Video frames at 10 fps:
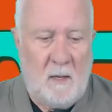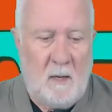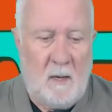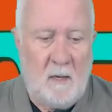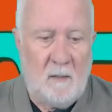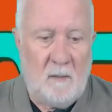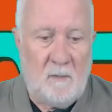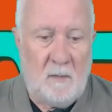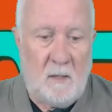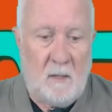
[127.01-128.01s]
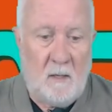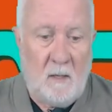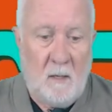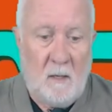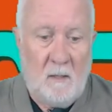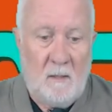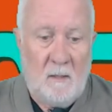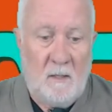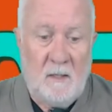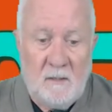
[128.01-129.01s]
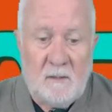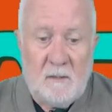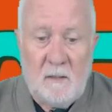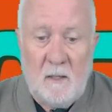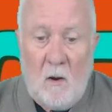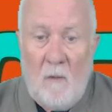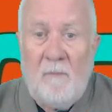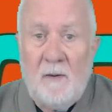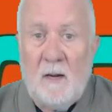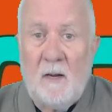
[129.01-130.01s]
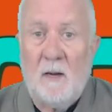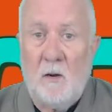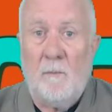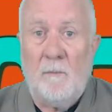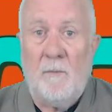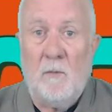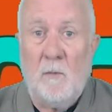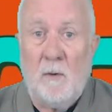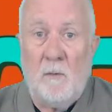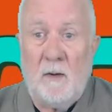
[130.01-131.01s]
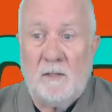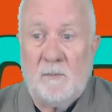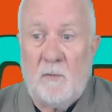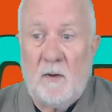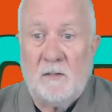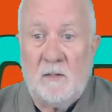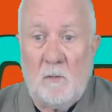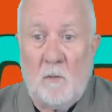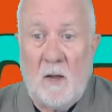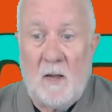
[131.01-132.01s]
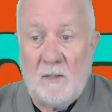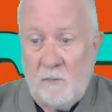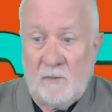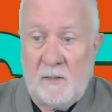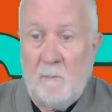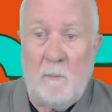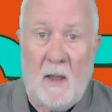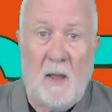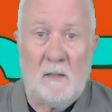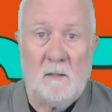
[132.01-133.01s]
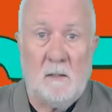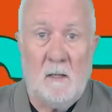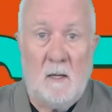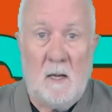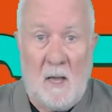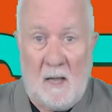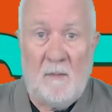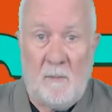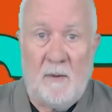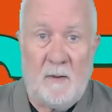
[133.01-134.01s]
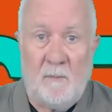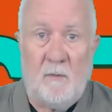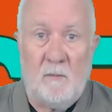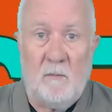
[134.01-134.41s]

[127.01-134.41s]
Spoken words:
And it is often unhelpful when we express it in ways which impact other people,